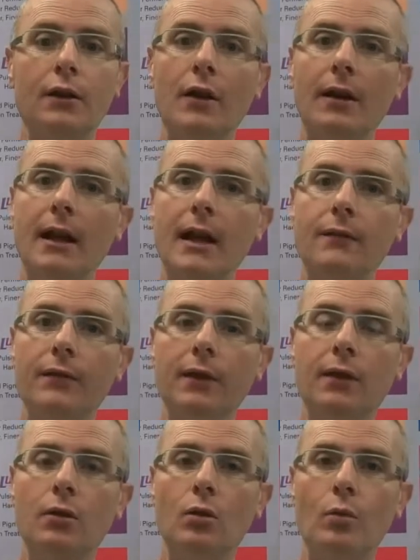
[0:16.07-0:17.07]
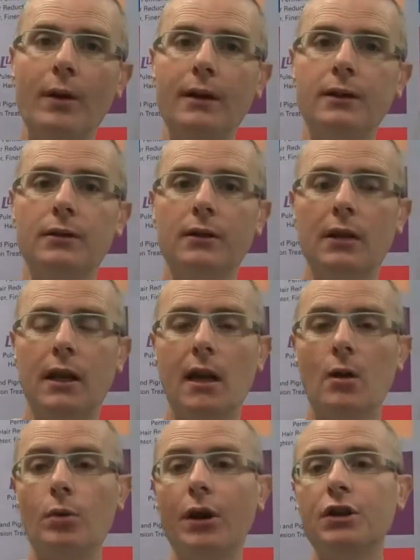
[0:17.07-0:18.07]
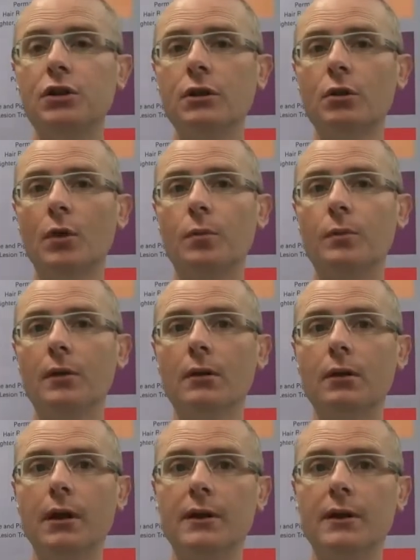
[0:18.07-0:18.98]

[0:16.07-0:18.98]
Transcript: they don't have the correct calibration equipment,